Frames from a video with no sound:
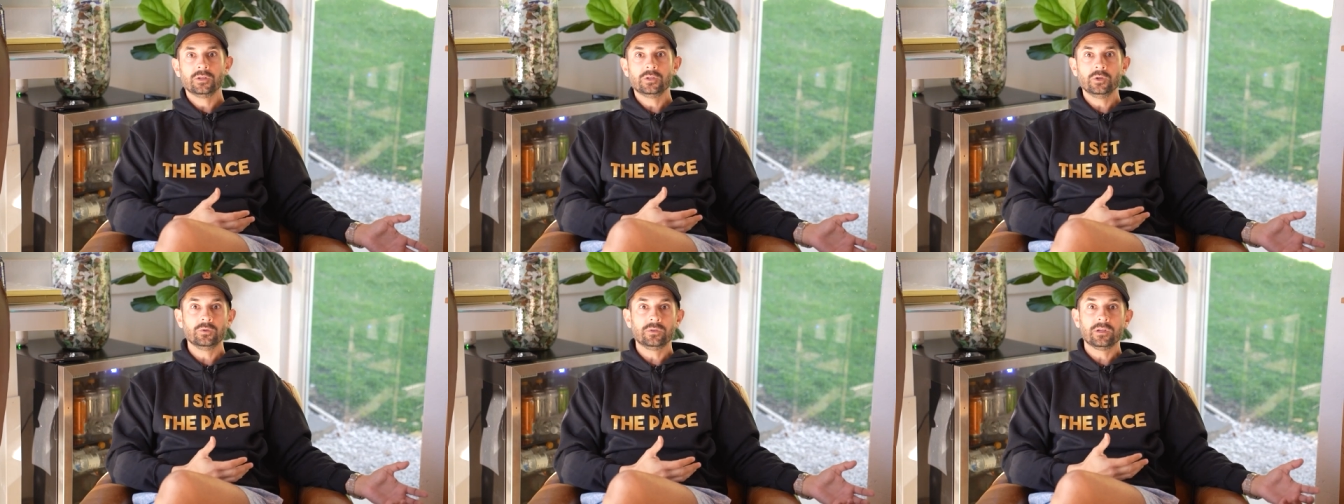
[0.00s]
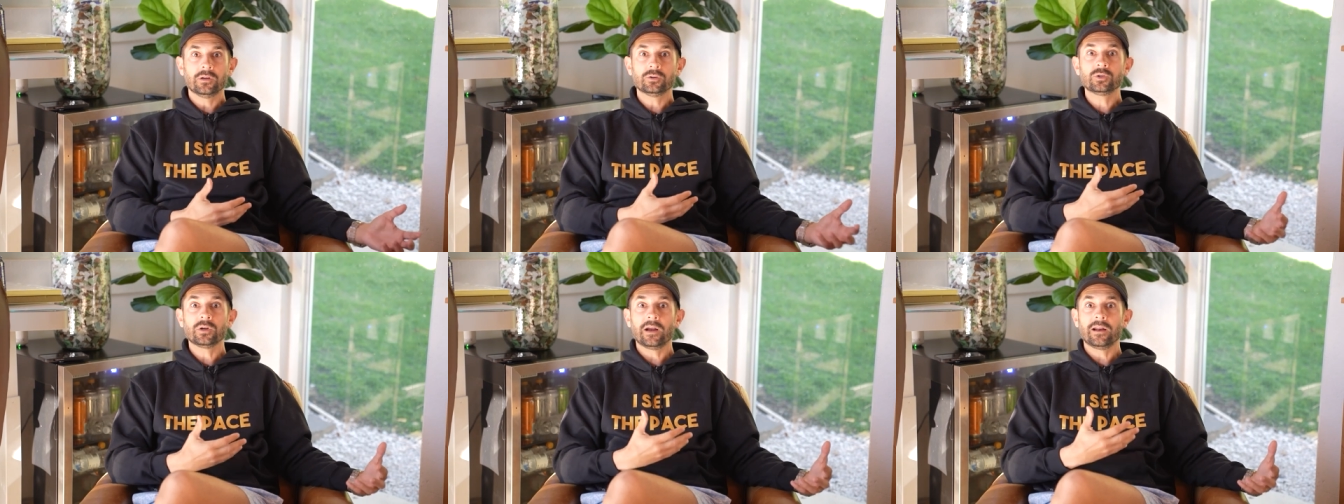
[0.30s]
Dude,
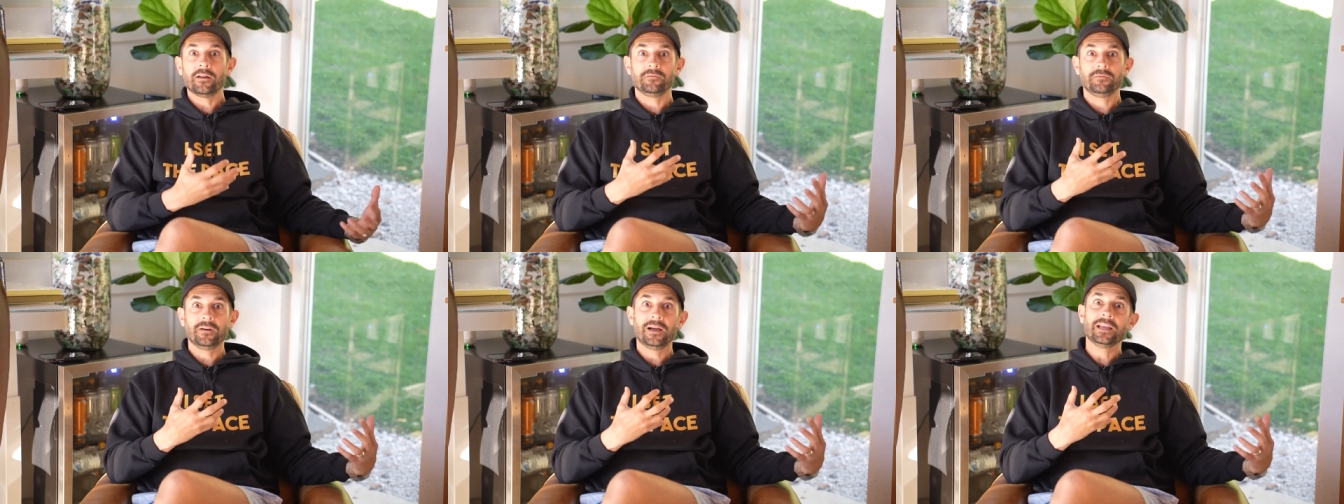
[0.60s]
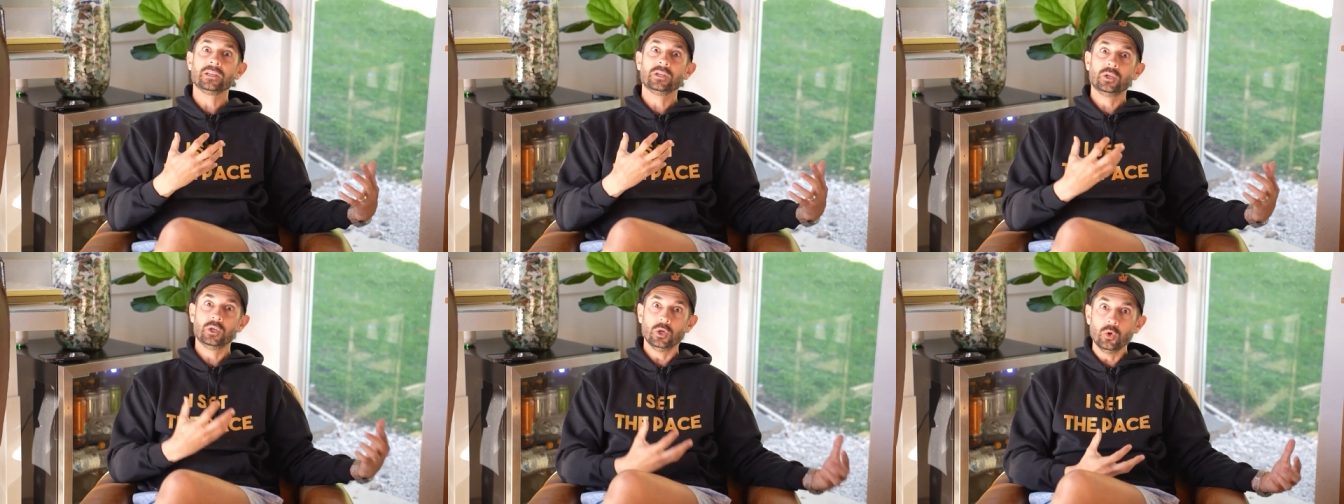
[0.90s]
they're trying to
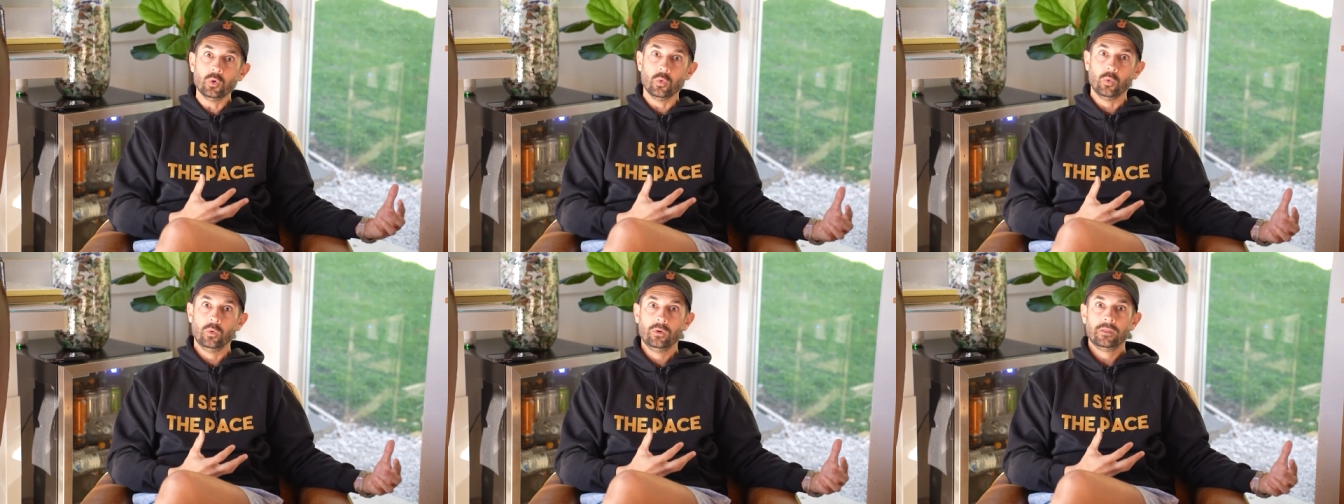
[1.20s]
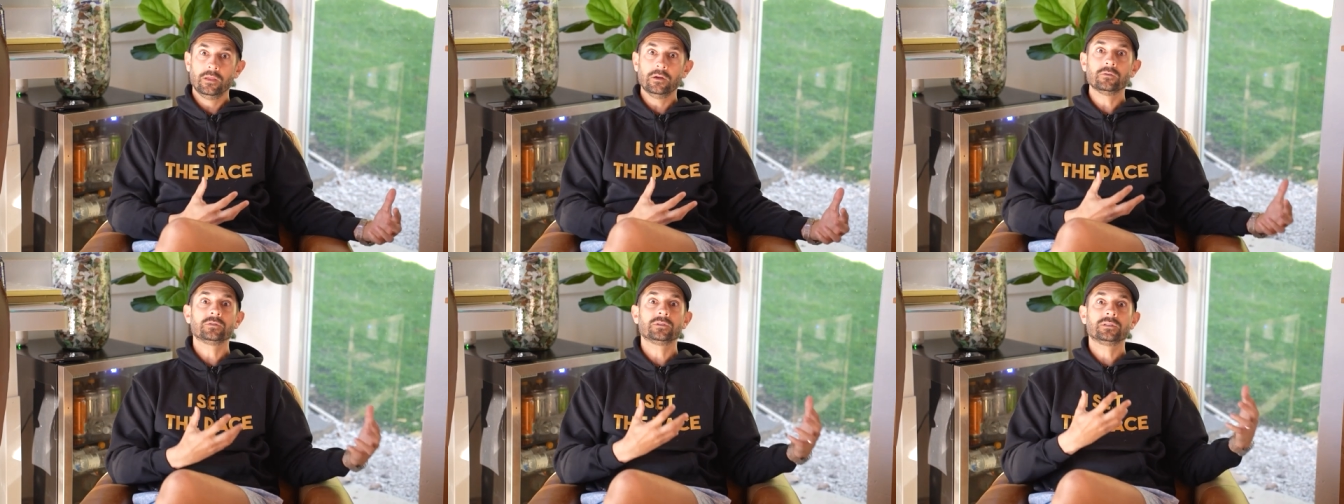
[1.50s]
find you.
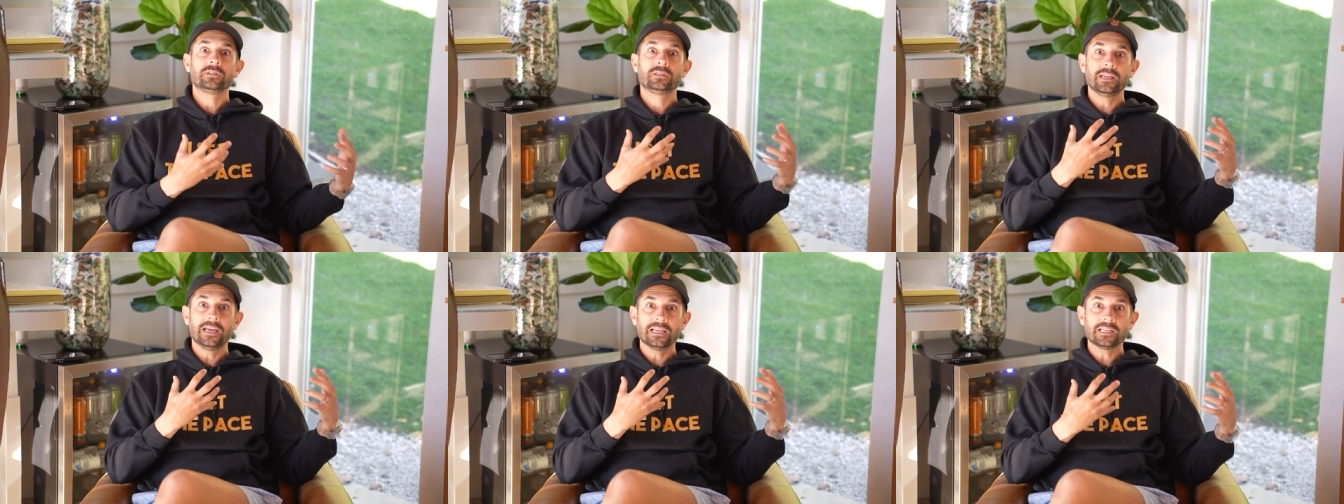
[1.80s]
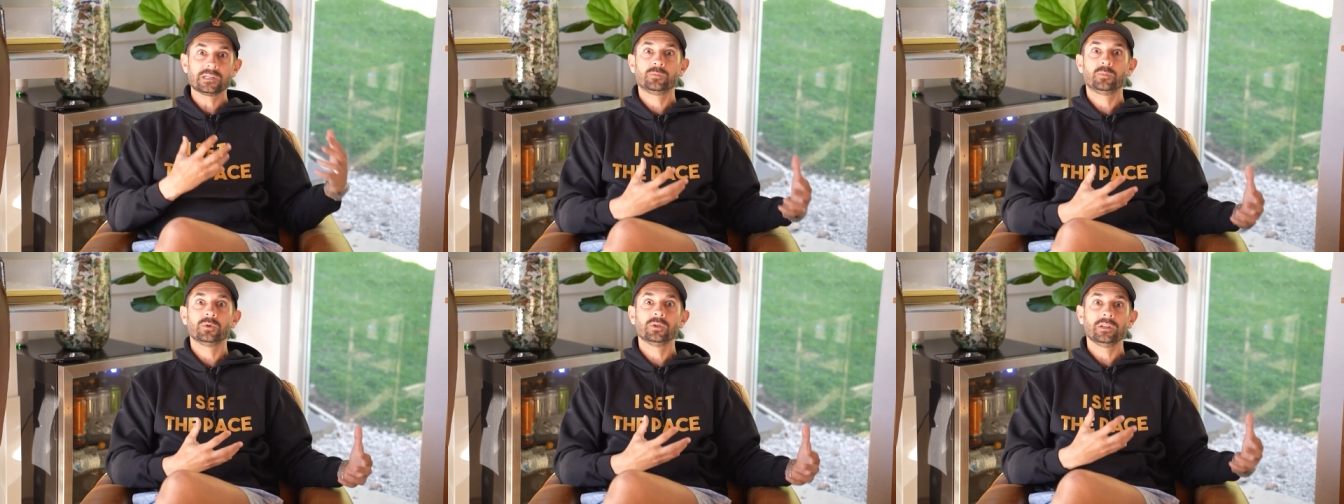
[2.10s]
They're yeah.
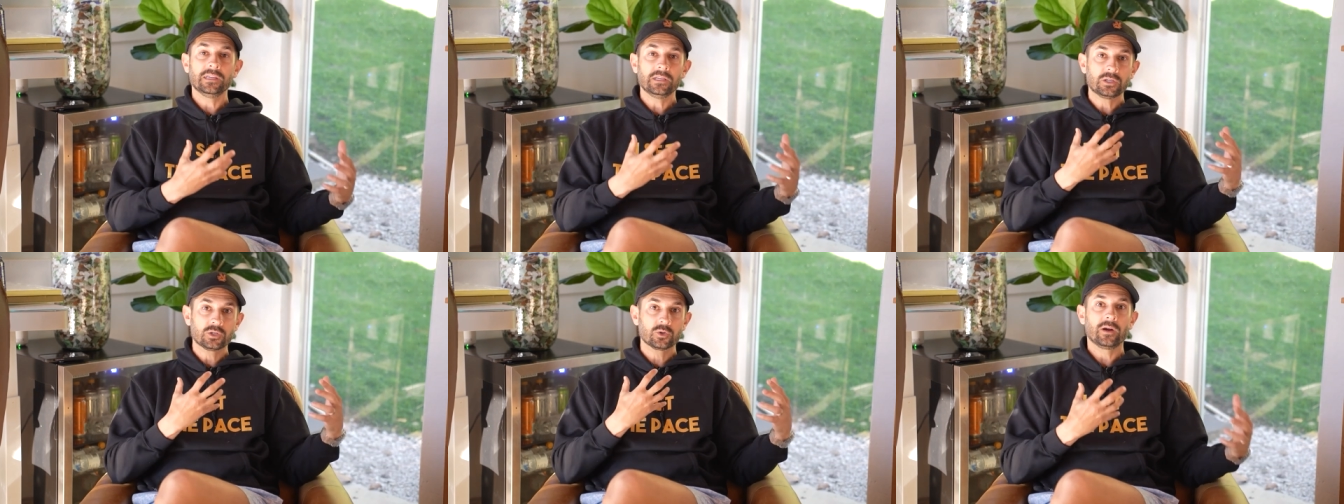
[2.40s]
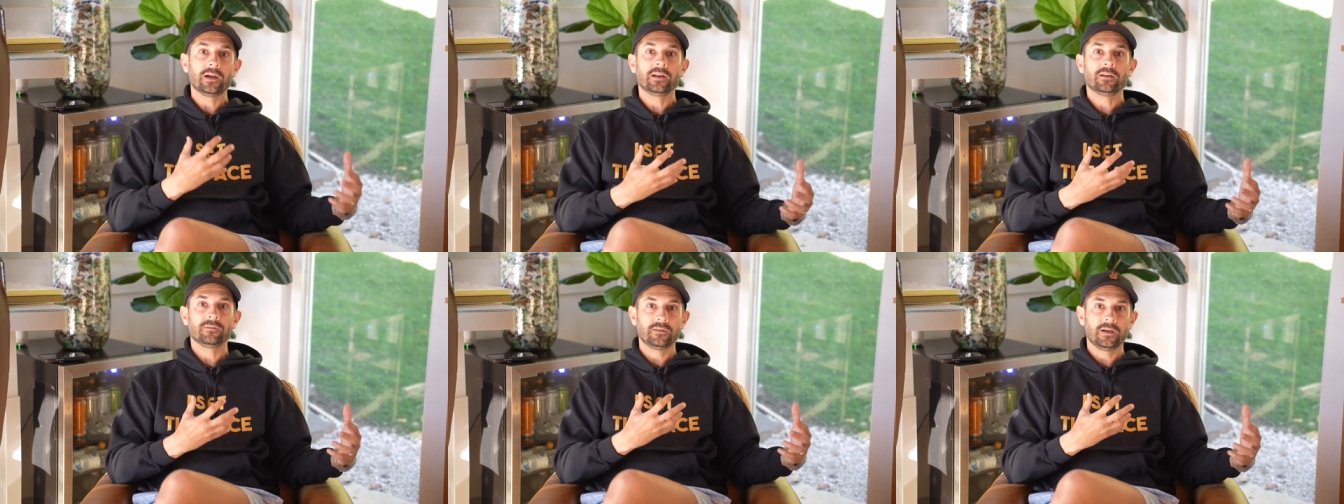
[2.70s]
desperately
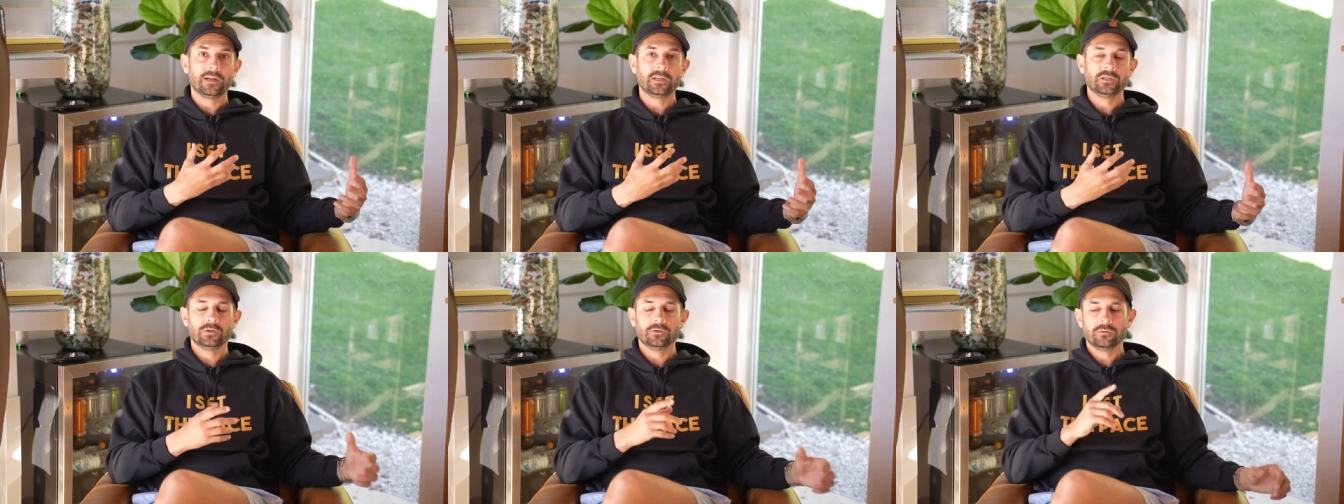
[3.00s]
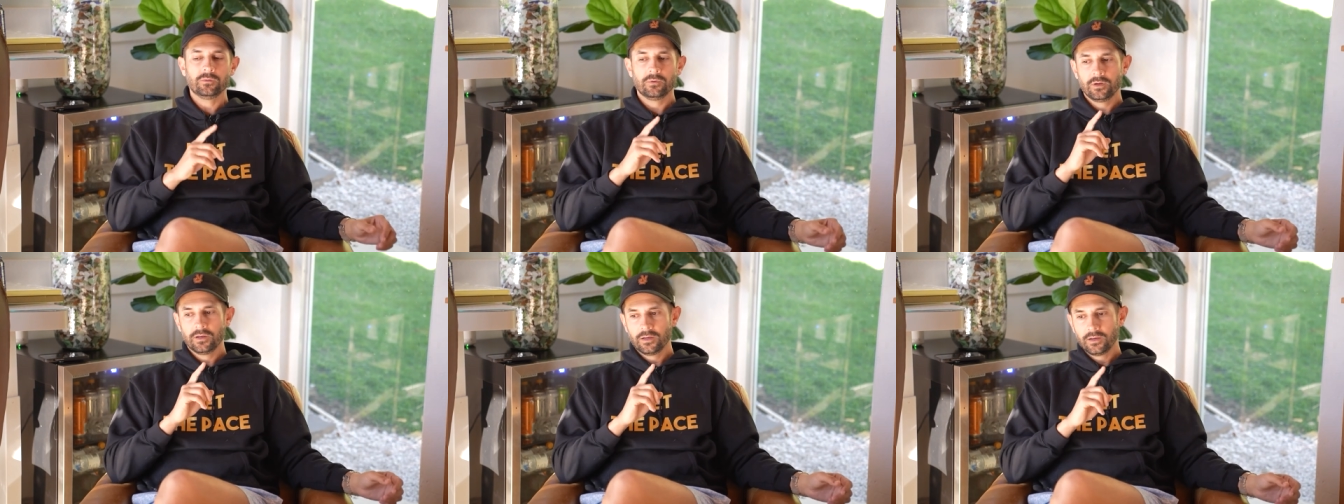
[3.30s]
trying to find you.